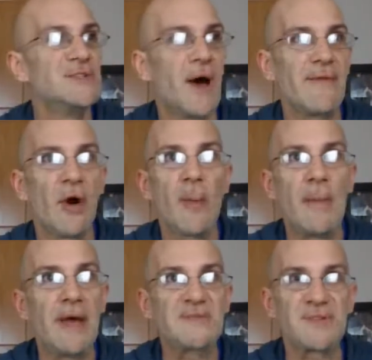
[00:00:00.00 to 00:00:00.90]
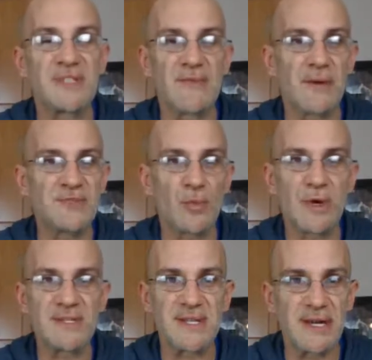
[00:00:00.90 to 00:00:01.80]
So I have all my baseball stuff up. So
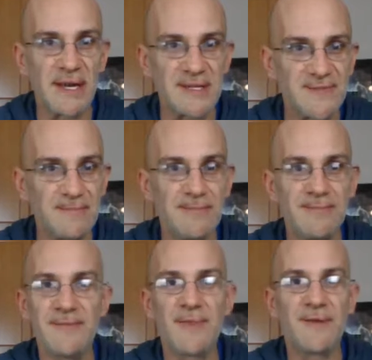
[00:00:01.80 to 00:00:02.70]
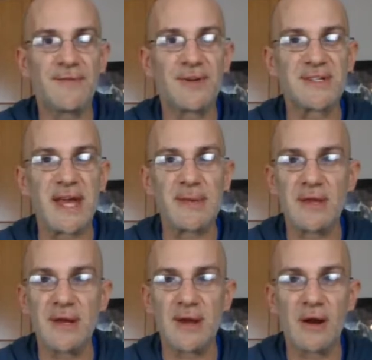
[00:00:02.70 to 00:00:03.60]
once it hits the first game of
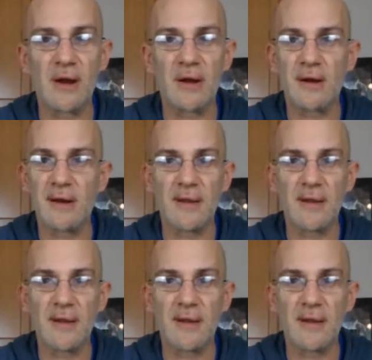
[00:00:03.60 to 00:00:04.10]
the year,